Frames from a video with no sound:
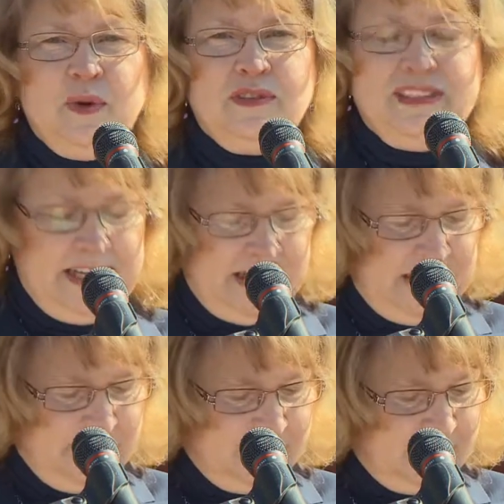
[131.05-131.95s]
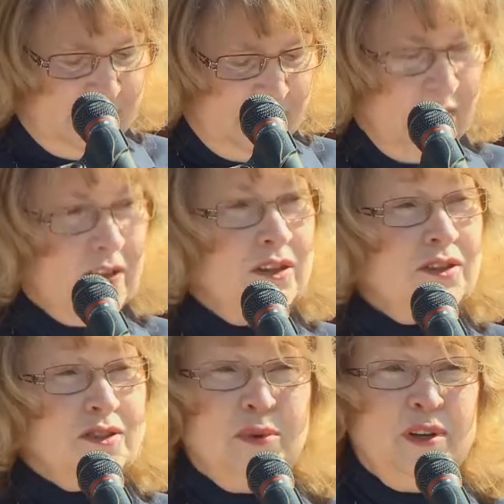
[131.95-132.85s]
most needy.
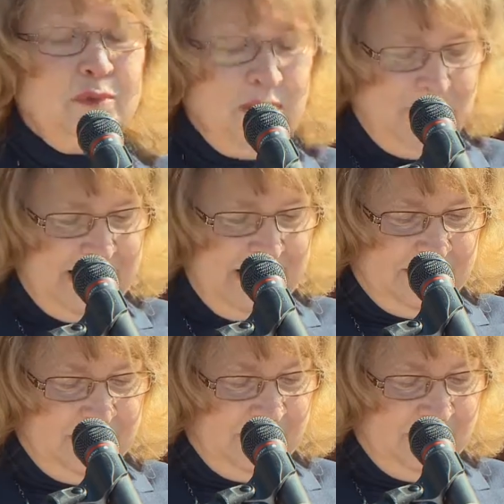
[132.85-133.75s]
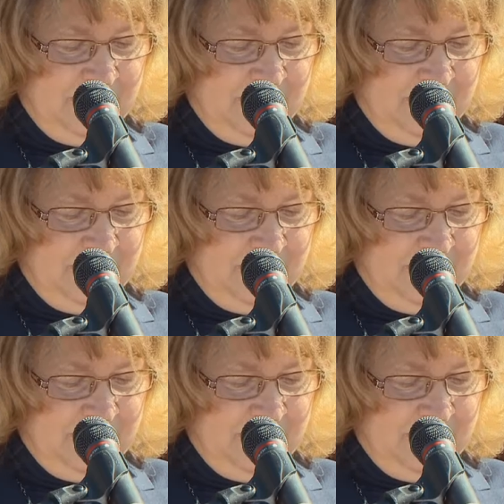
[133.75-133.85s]
So where do we begin?